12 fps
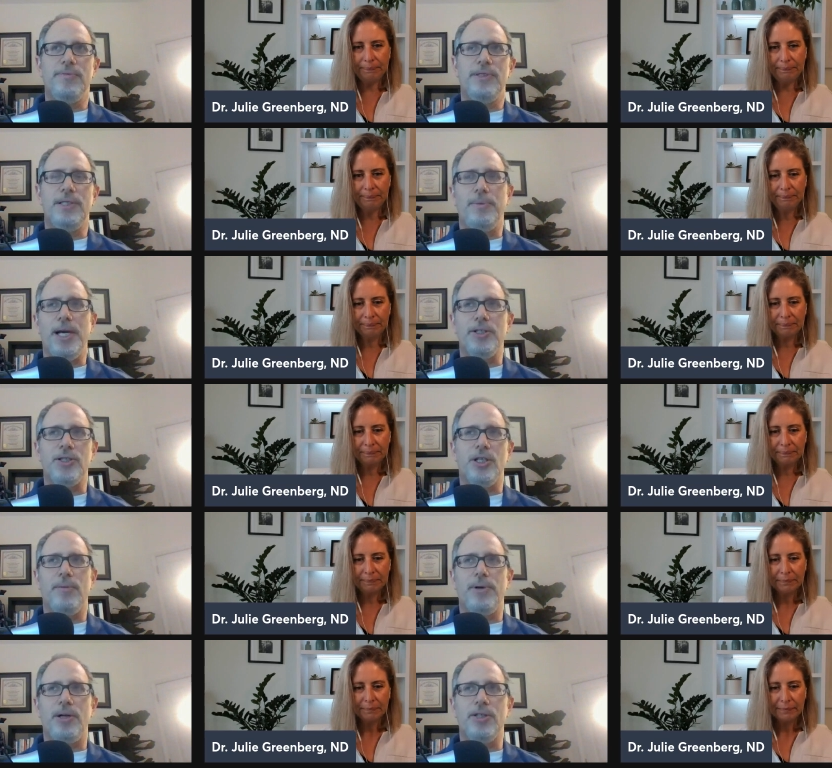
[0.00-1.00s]
Speaker 1: depends on
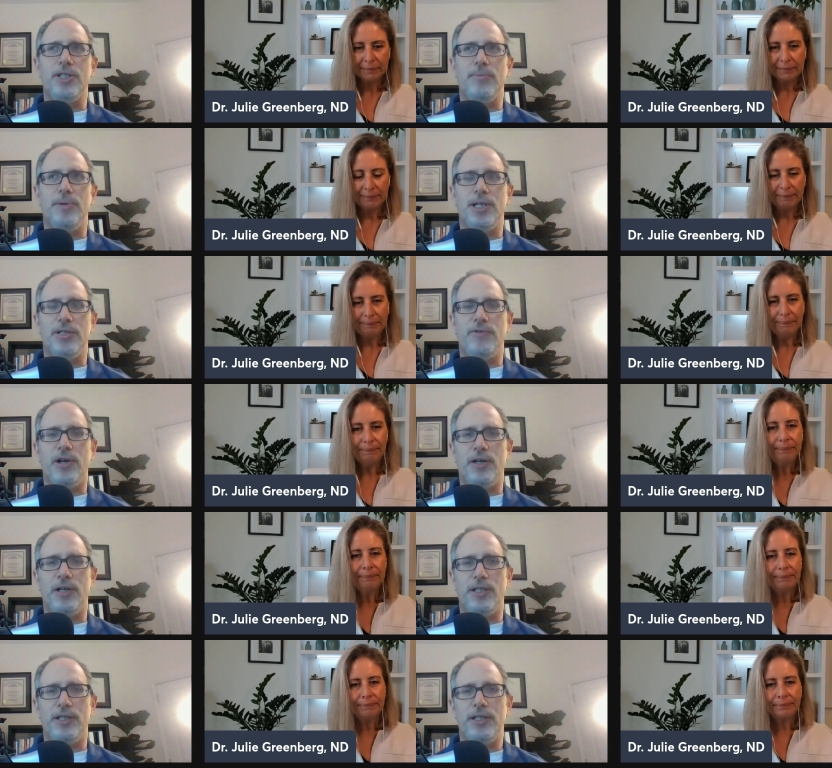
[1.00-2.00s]
the person, but as far
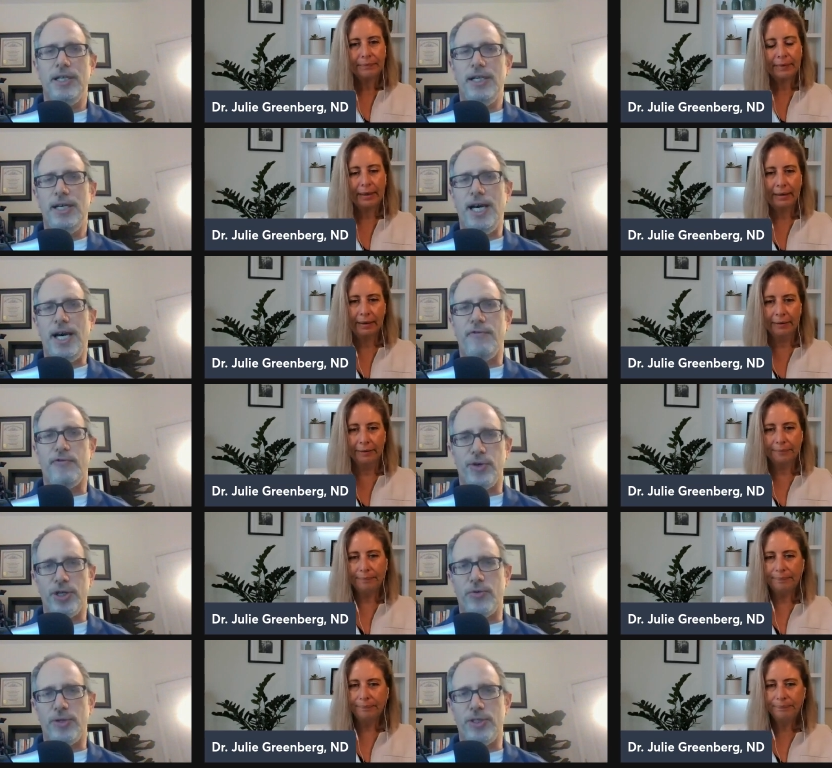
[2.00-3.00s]
as how
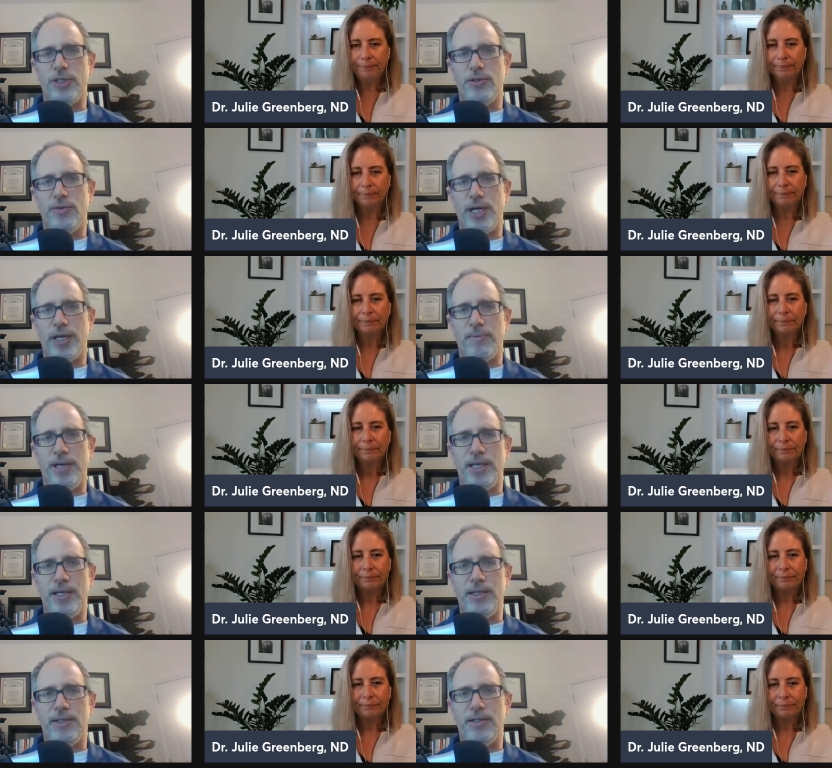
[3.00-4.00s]
frequent do you
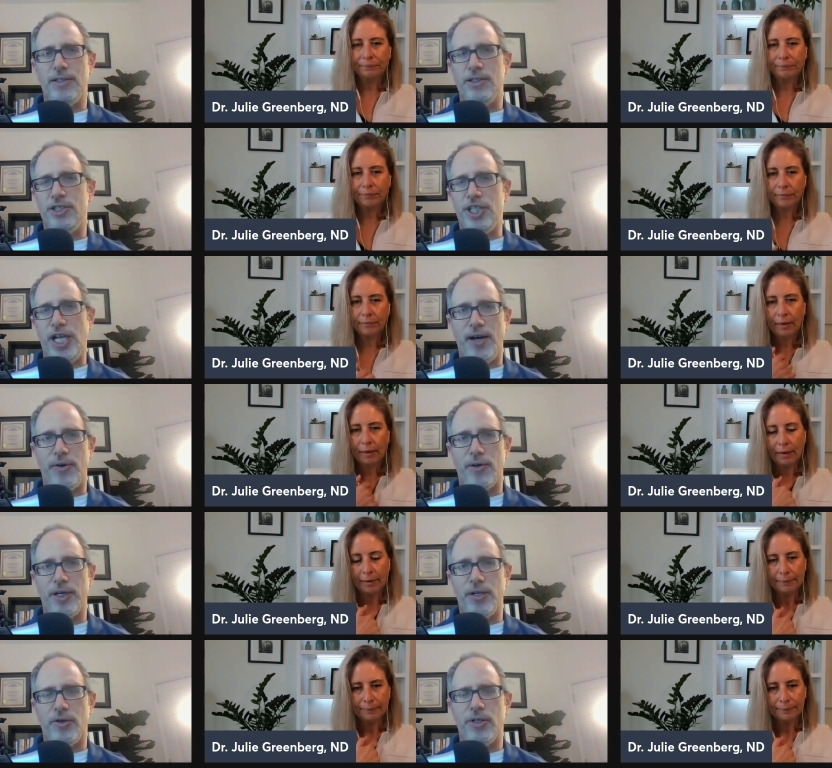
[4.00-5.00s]
recommend
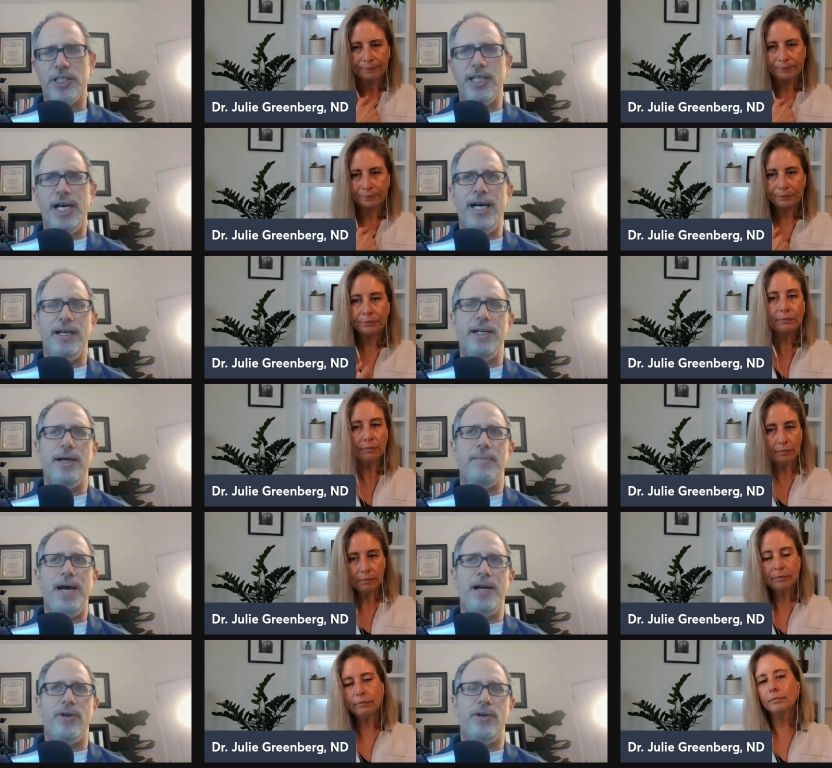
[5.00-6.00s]
showering, or is it not a
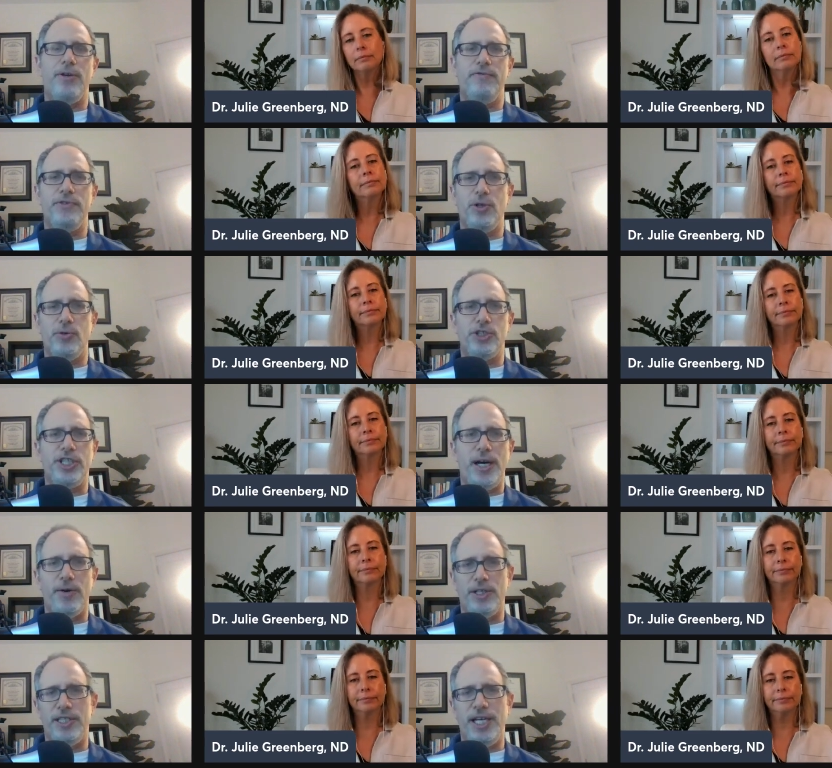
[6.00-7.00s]
matter of don't
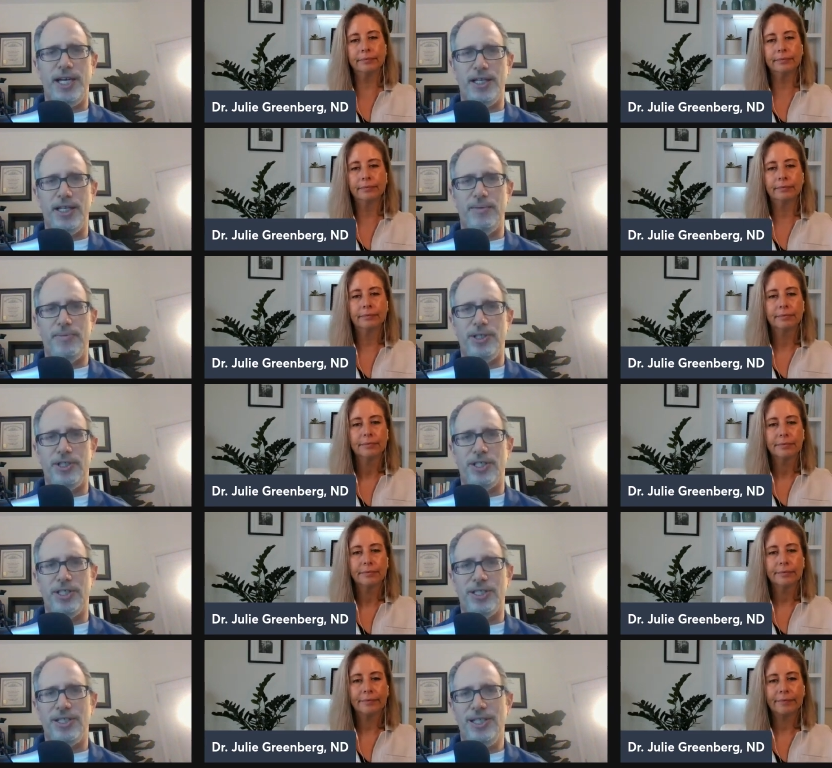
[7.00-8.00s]
shower daily, but
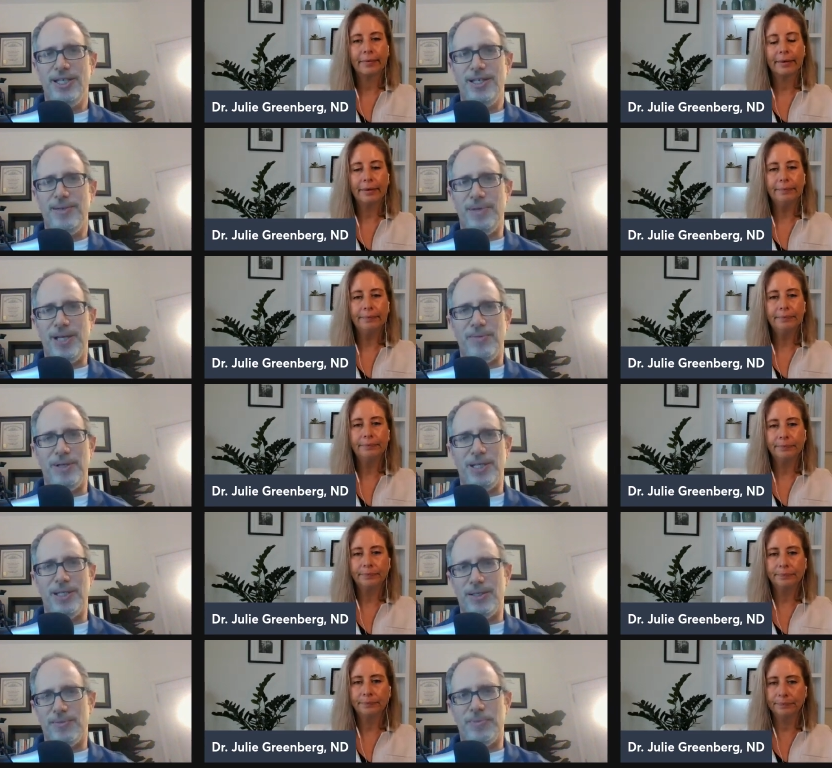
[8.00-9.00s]
just
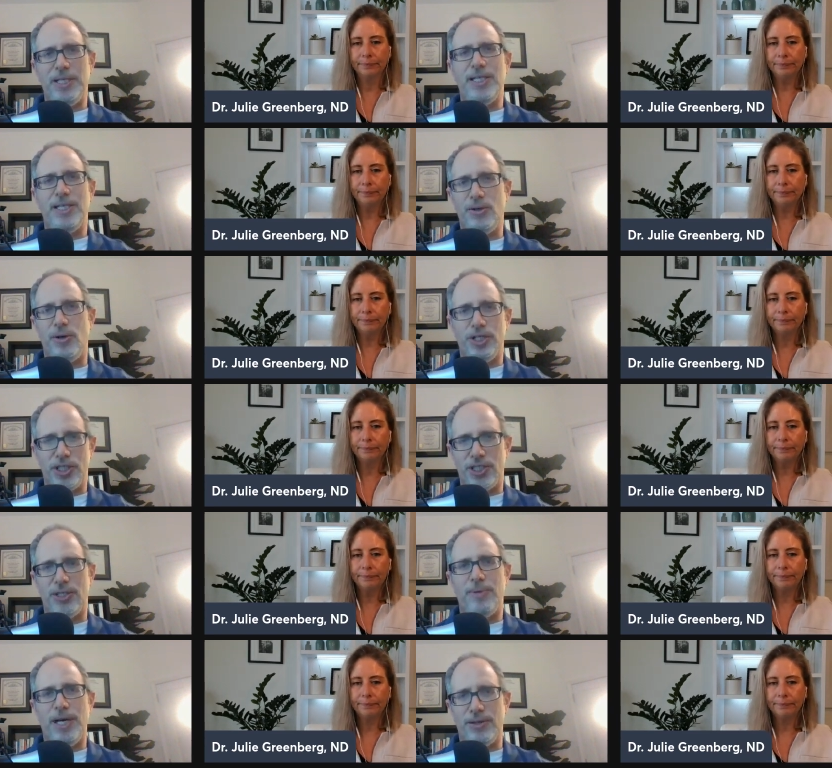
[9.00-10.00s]
maybe be
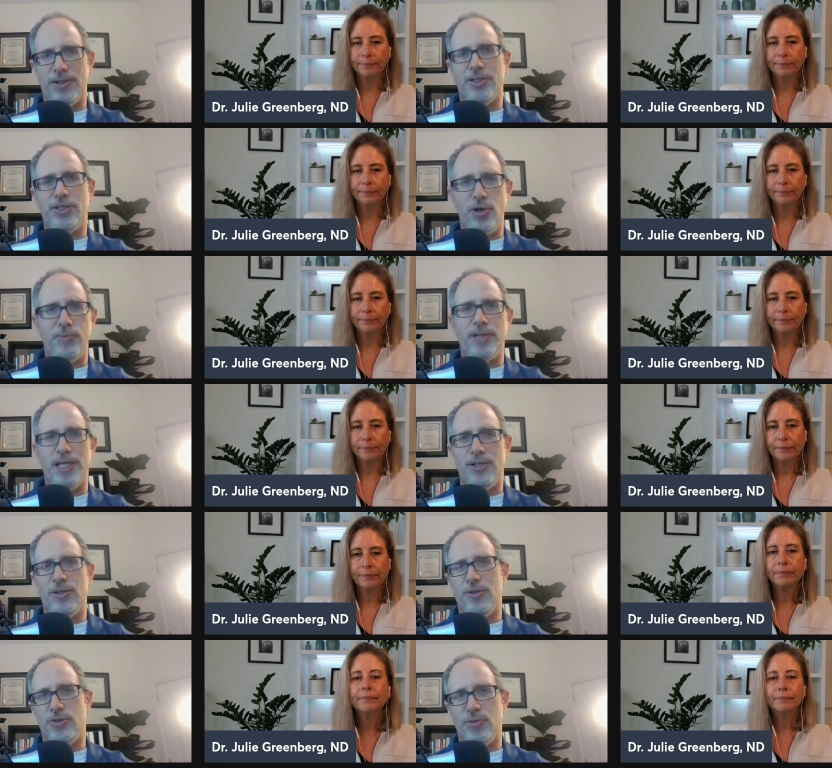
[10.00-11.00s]
cautious about the soap that
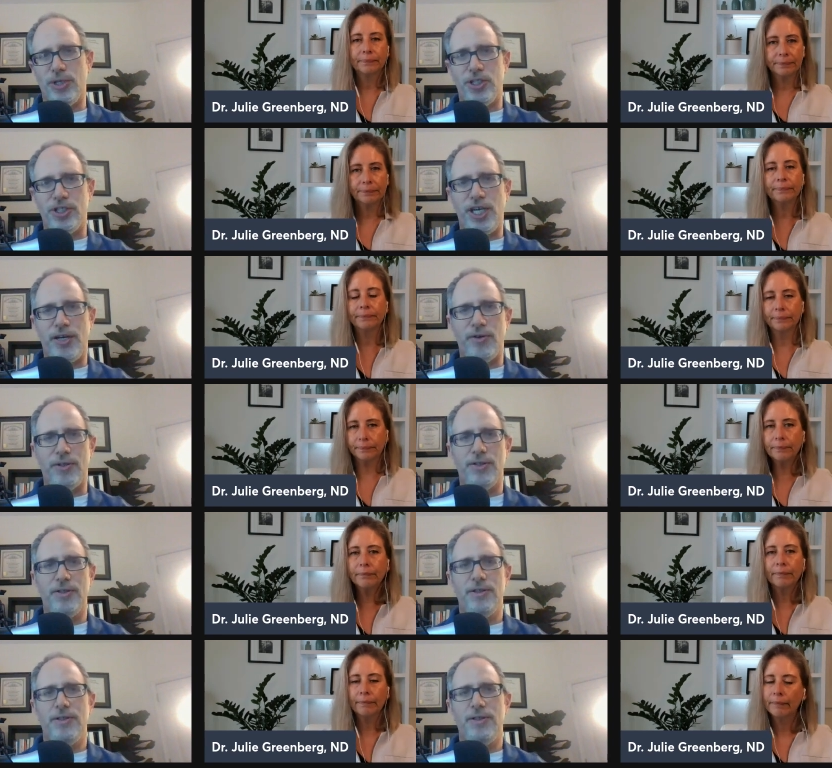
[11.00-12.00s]
you use when you shower?
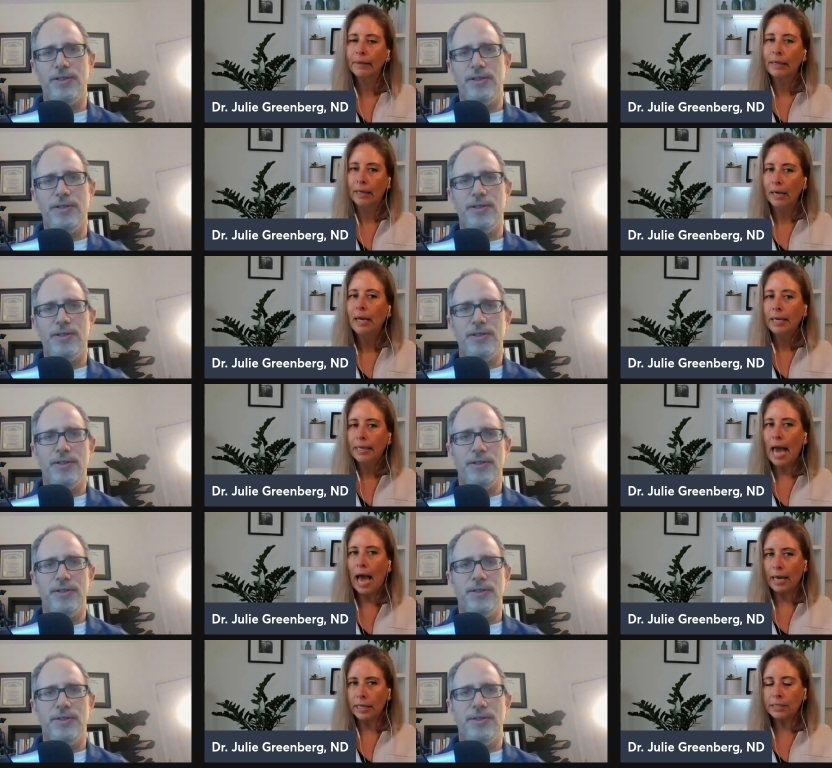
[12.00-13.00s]

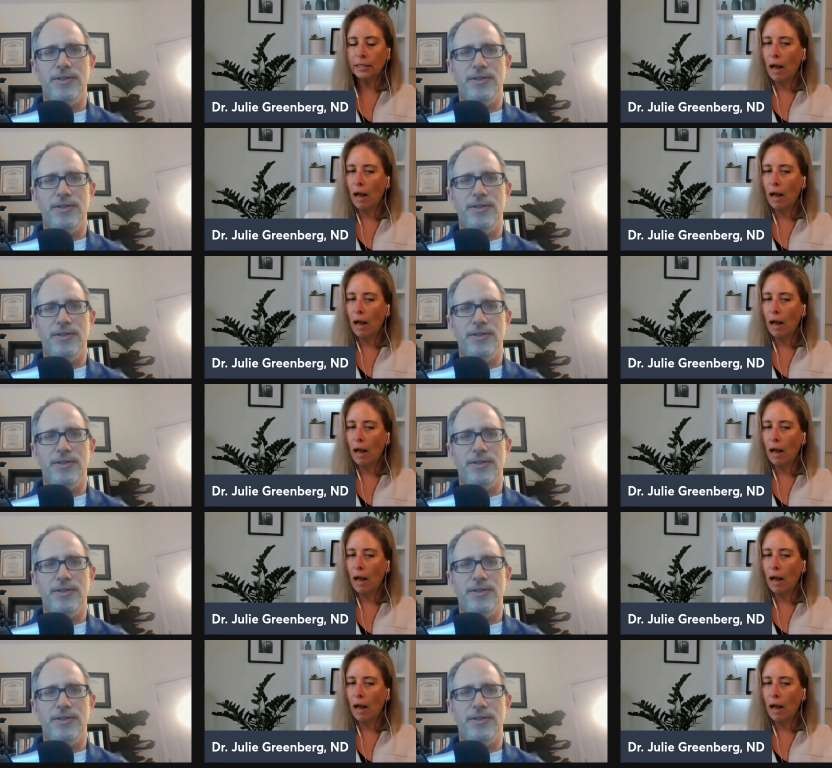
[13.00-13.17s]
Speaker 2: Yeah, it's a